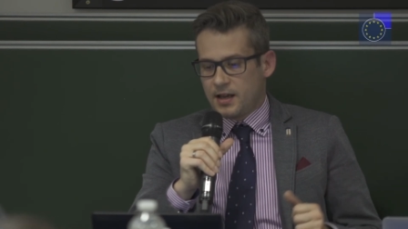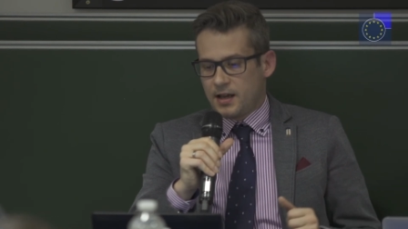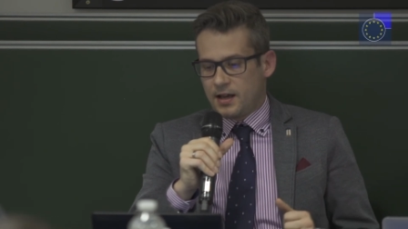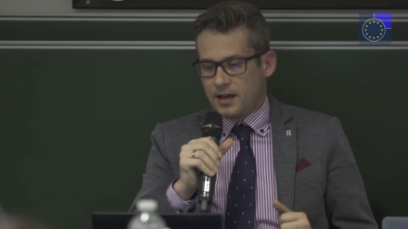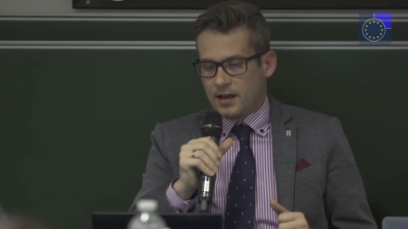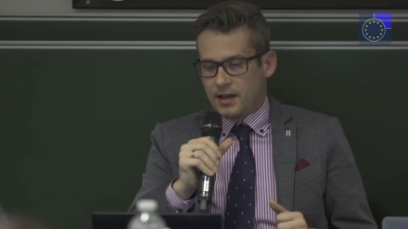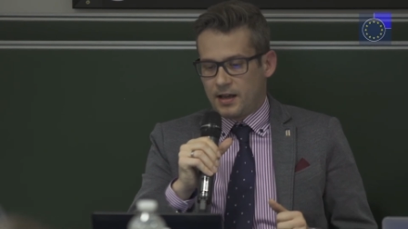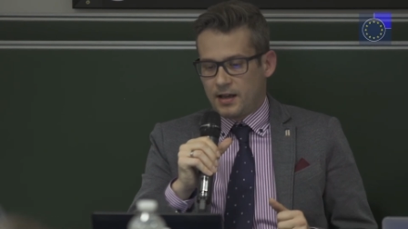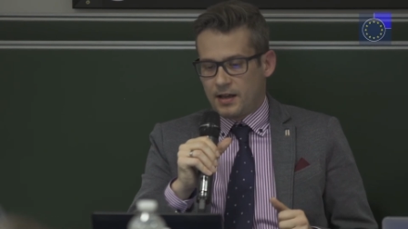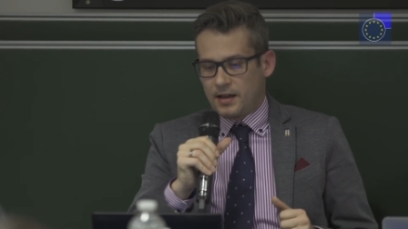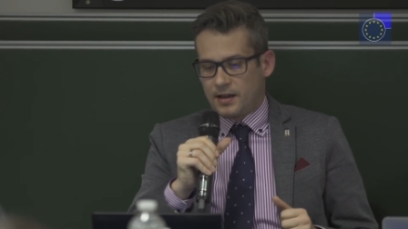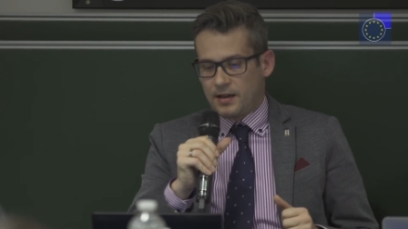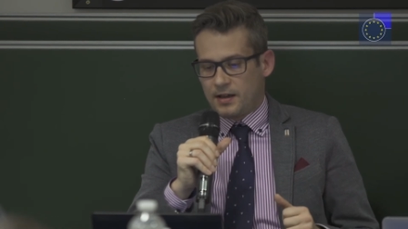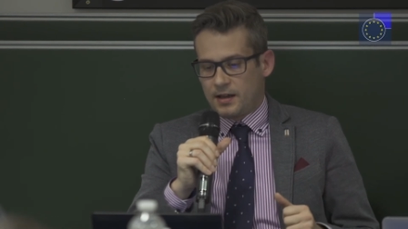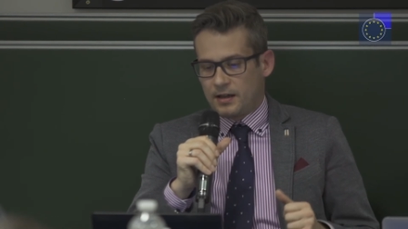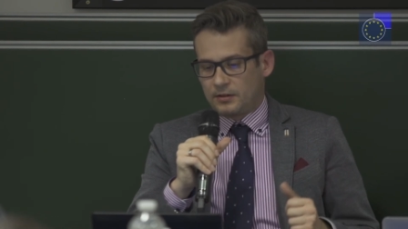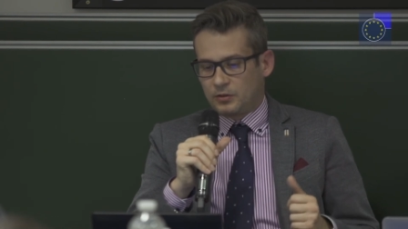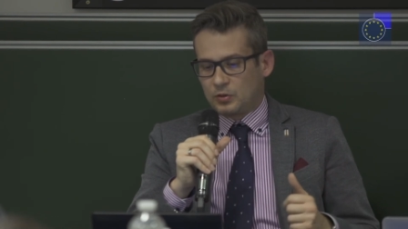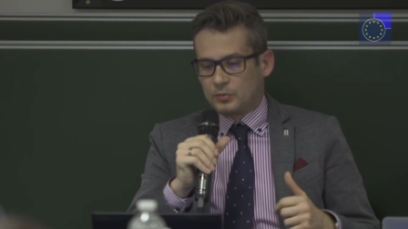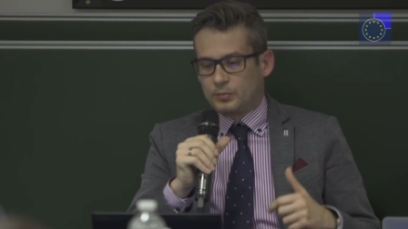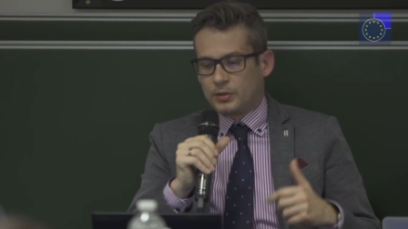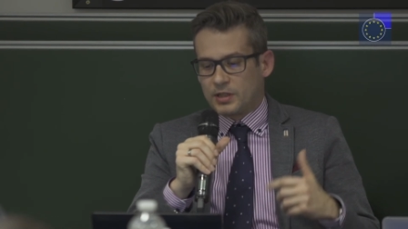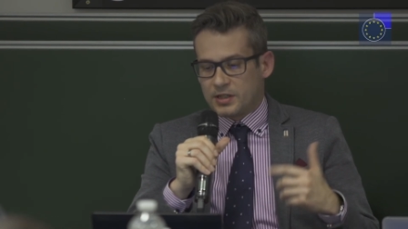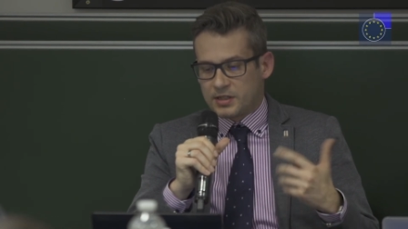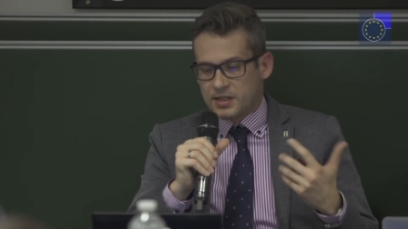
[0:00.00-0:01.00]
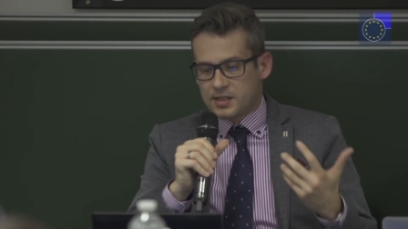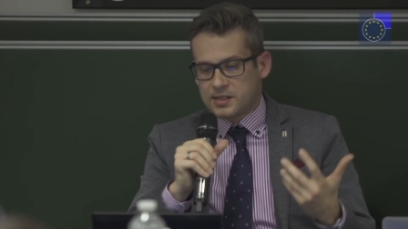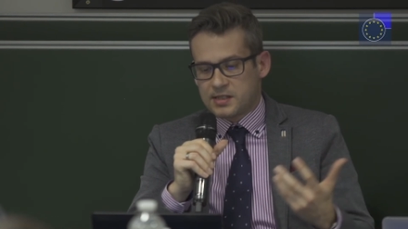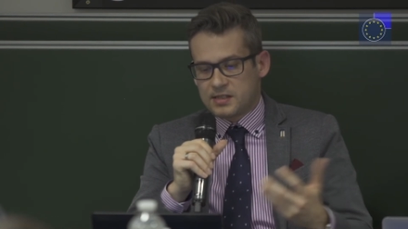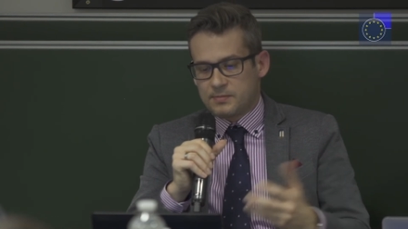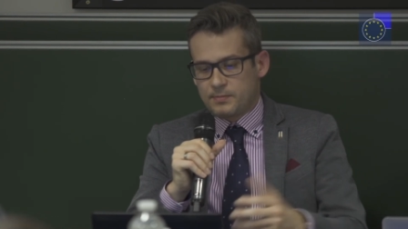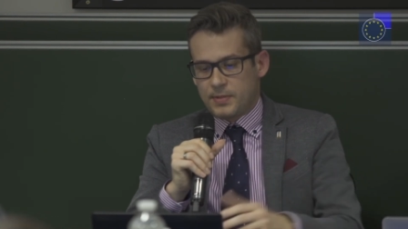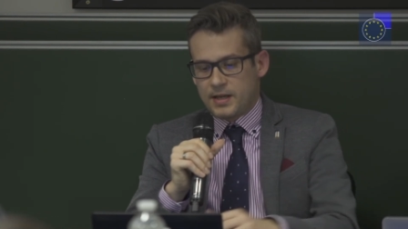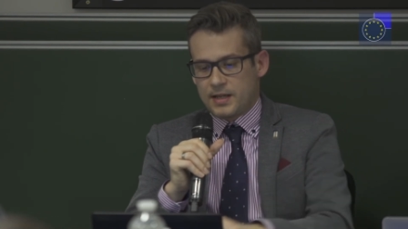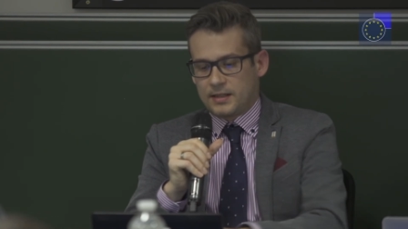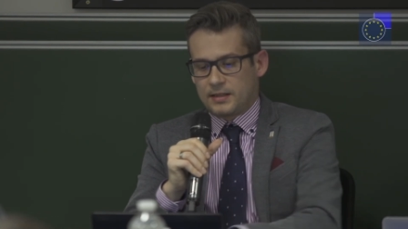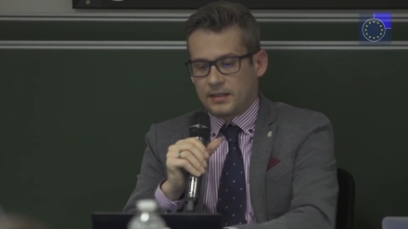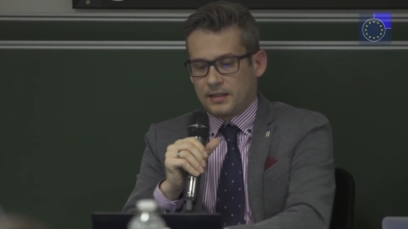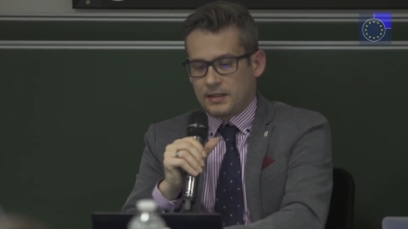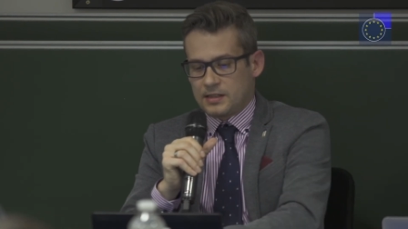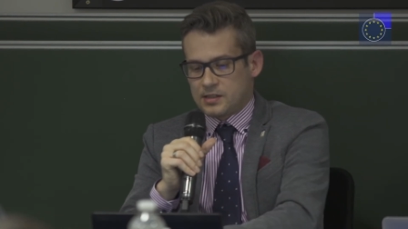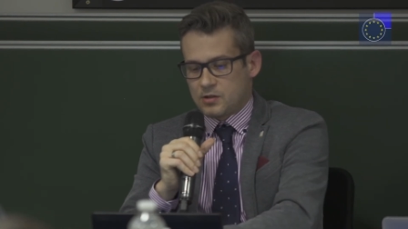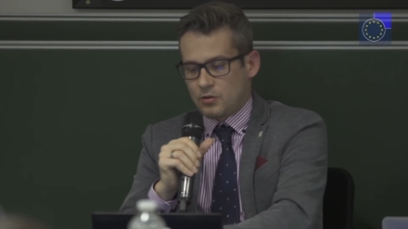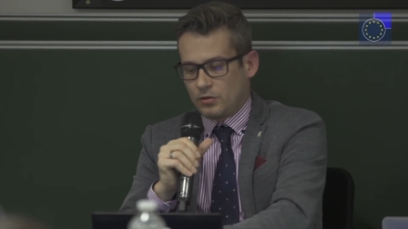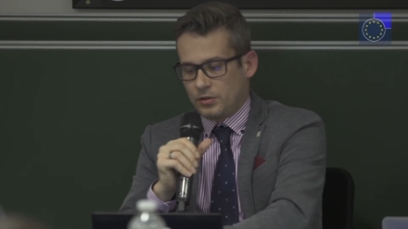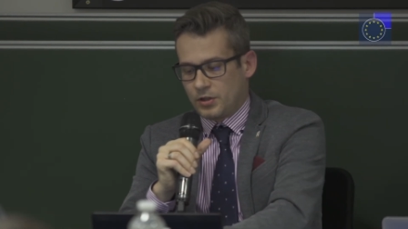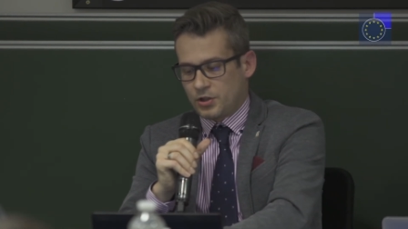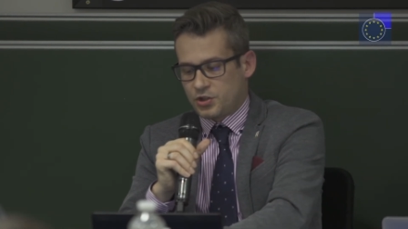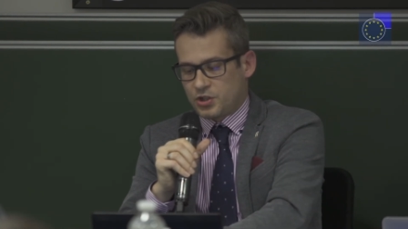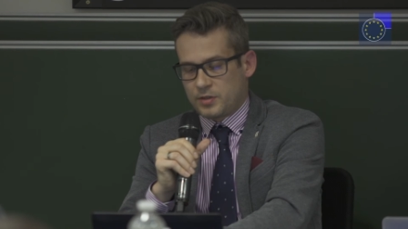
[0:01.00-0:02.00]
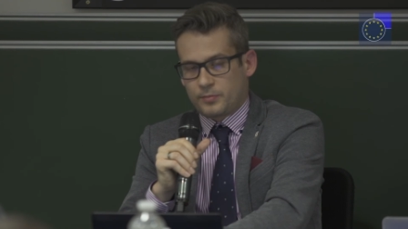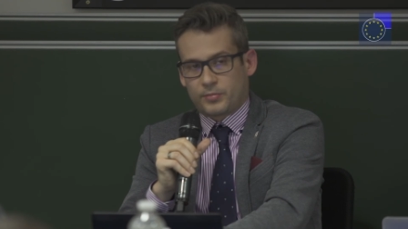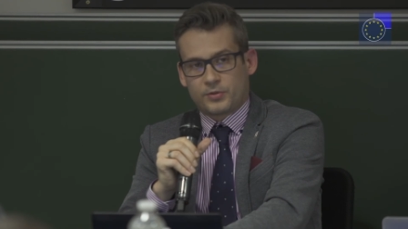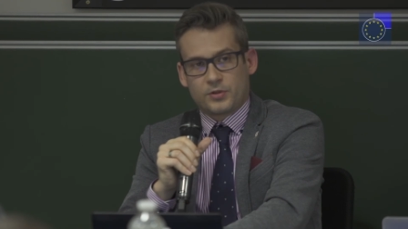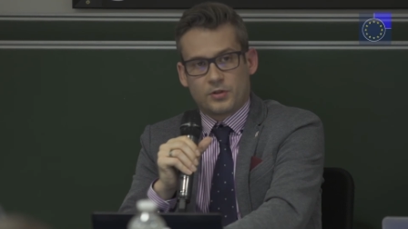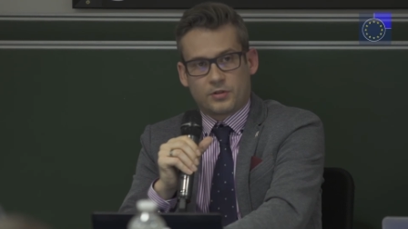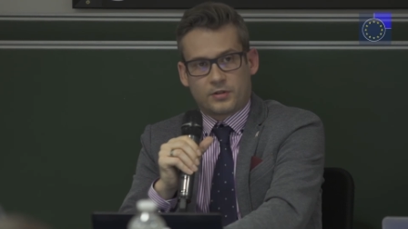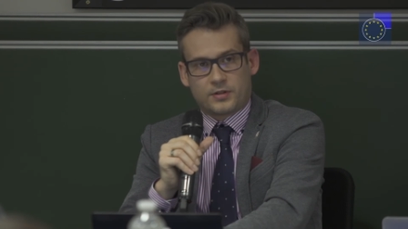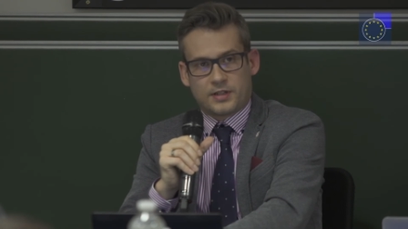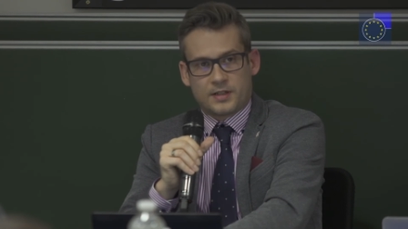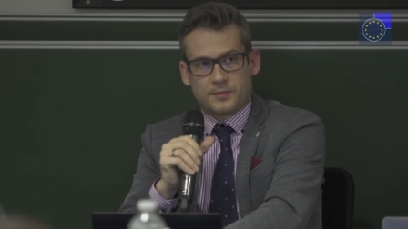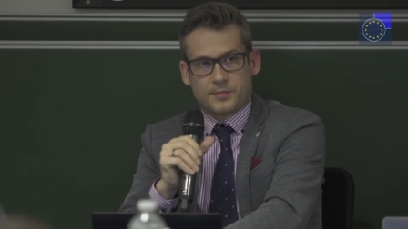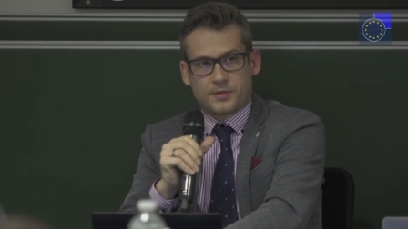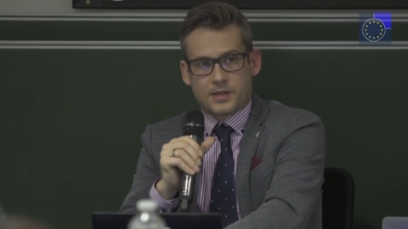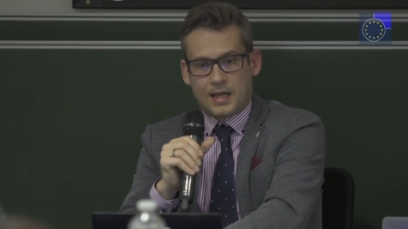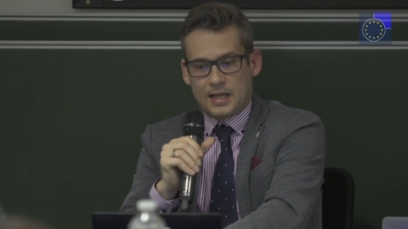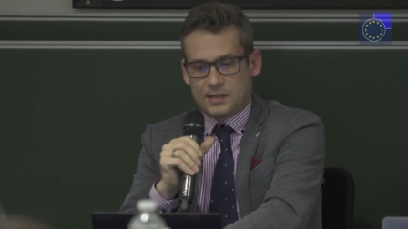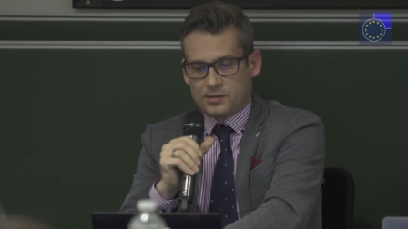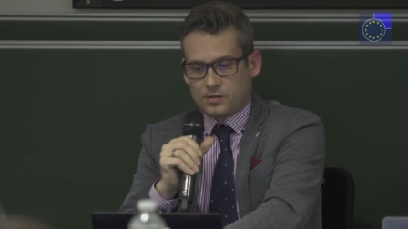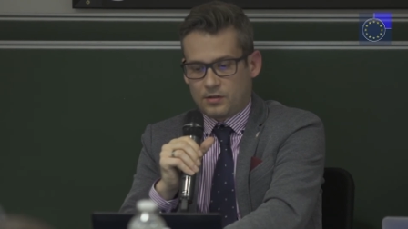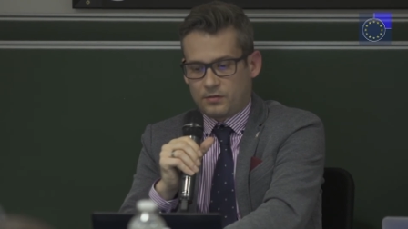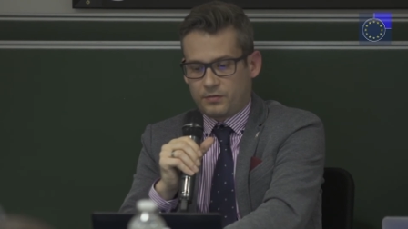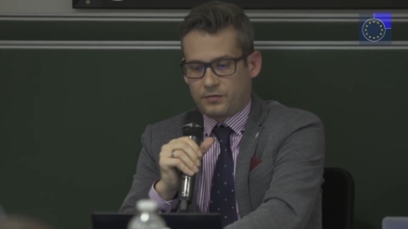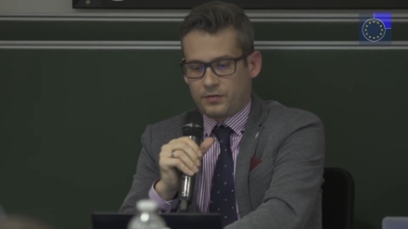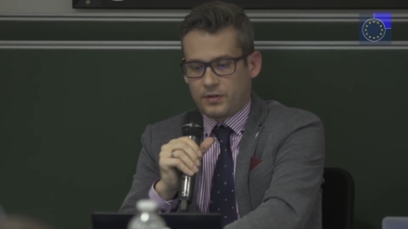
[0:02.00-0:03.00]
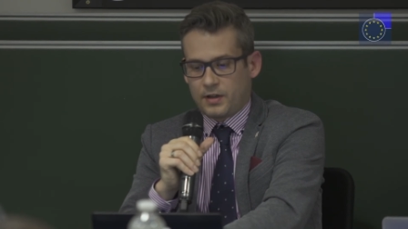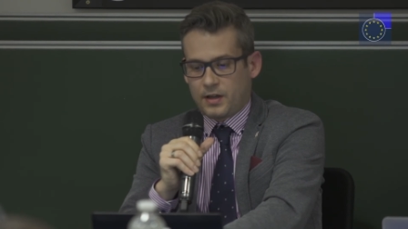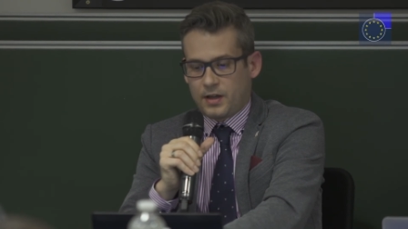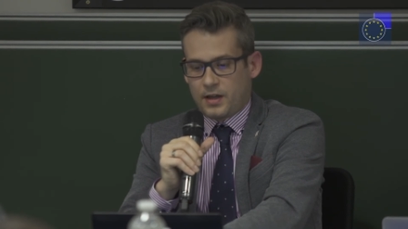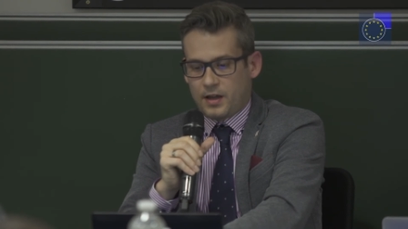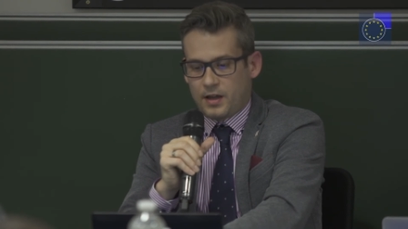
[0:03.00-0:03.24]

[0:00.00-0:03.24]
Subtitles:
to participate in scholarship programs as of